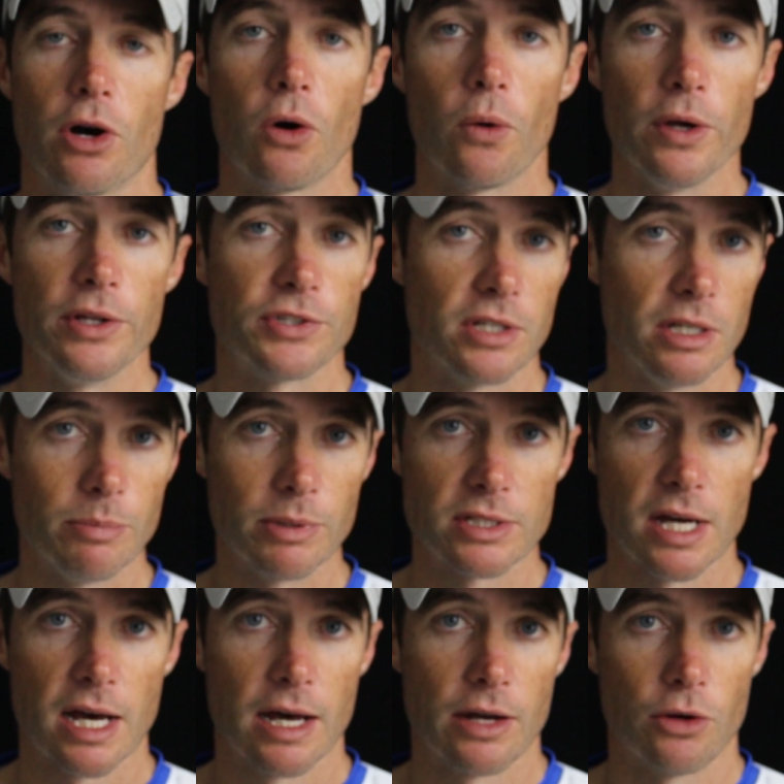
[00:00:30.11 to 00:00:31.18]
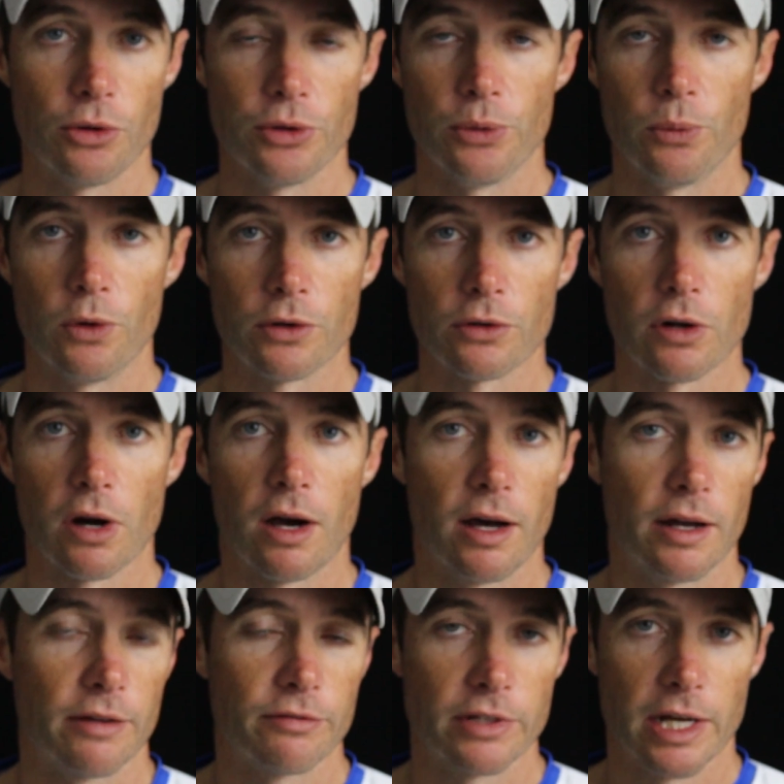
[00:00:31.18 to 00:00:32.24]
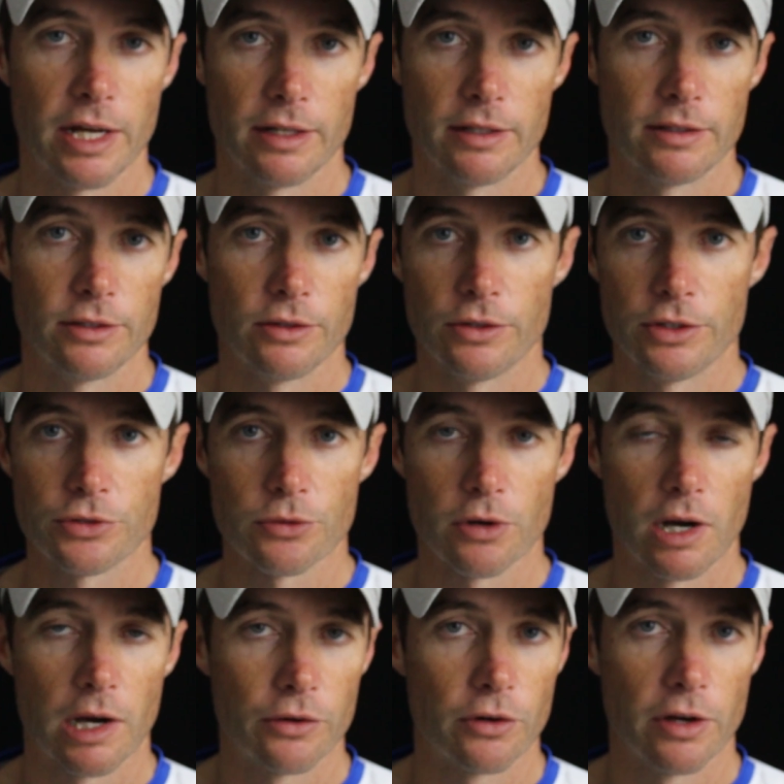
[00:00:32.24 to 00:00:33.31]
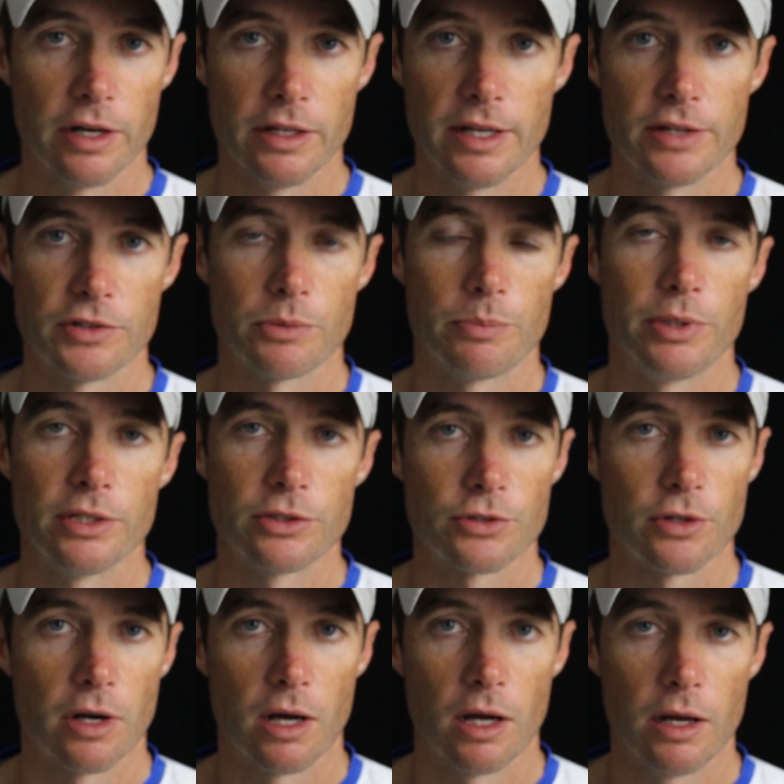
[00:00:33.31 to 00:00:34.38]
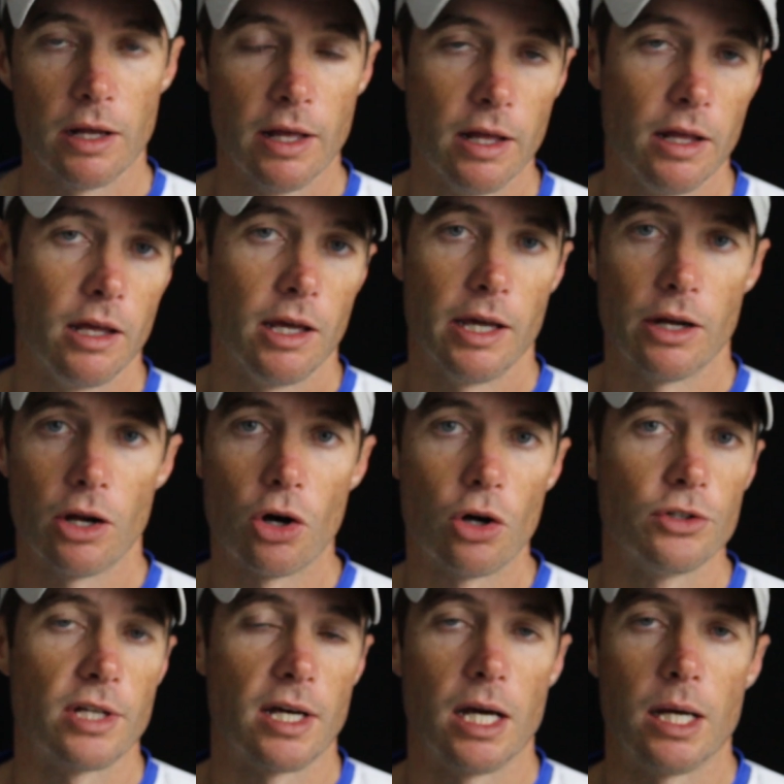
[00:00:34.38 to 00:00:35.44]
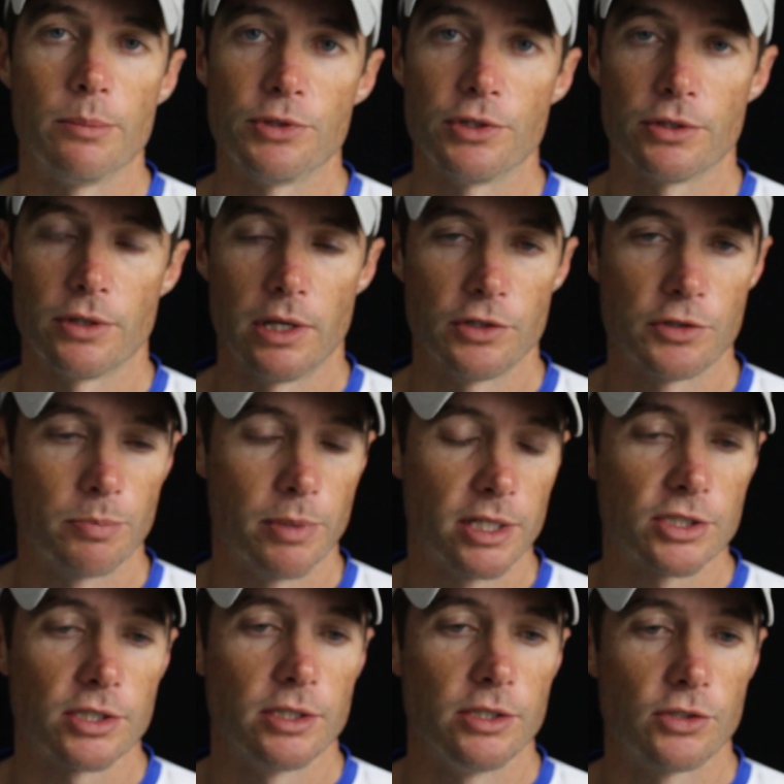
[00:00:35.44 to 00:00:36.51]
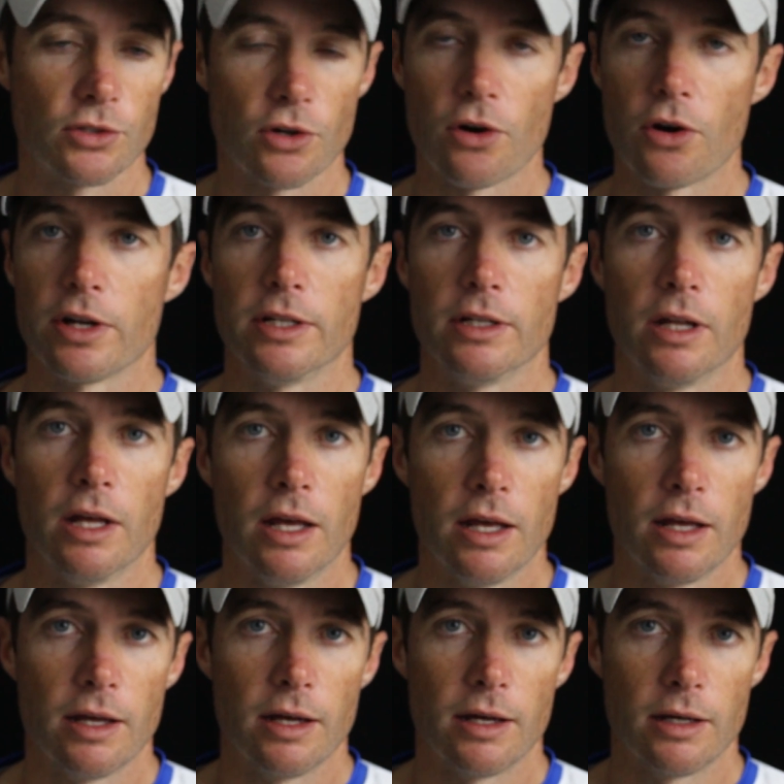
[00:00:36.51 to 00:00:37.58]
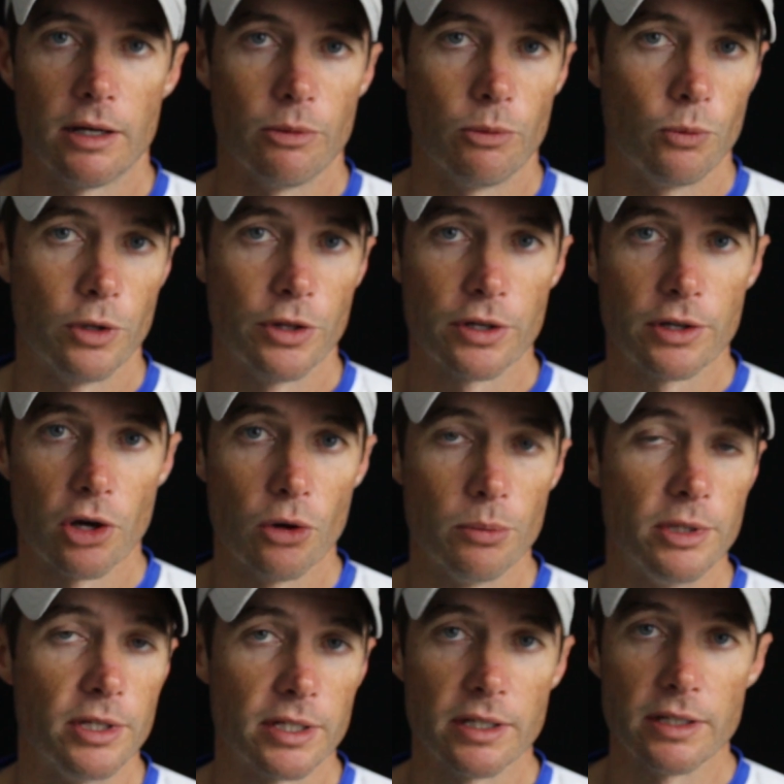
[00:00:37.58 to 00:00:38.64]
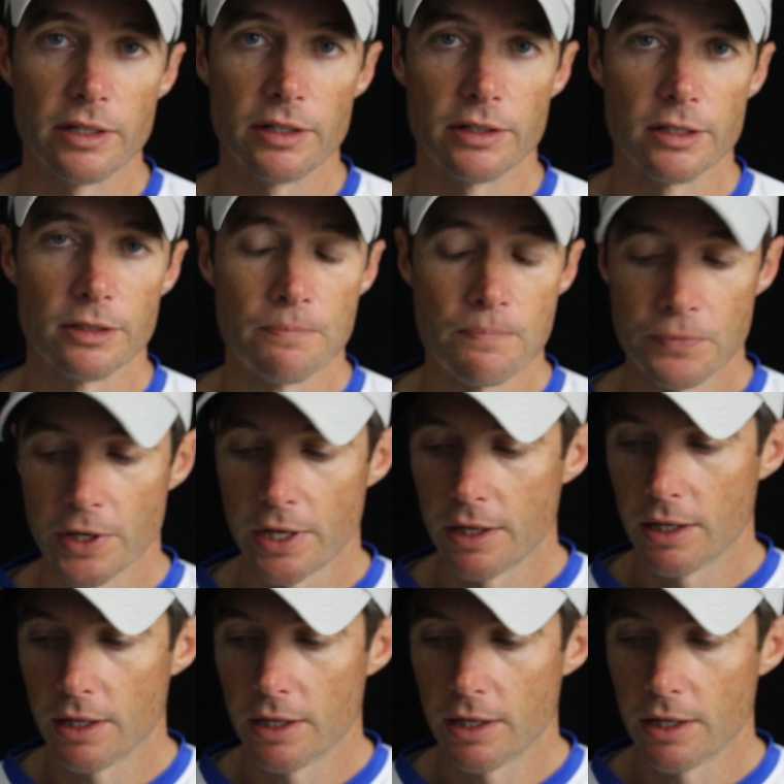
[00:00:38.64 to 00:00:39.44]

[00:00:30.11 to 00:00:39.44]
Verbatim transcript: I always keep it tied on to one rod. I've got th this rod ready as a pitch rod at all times, especially starting uh, when the cobia get here.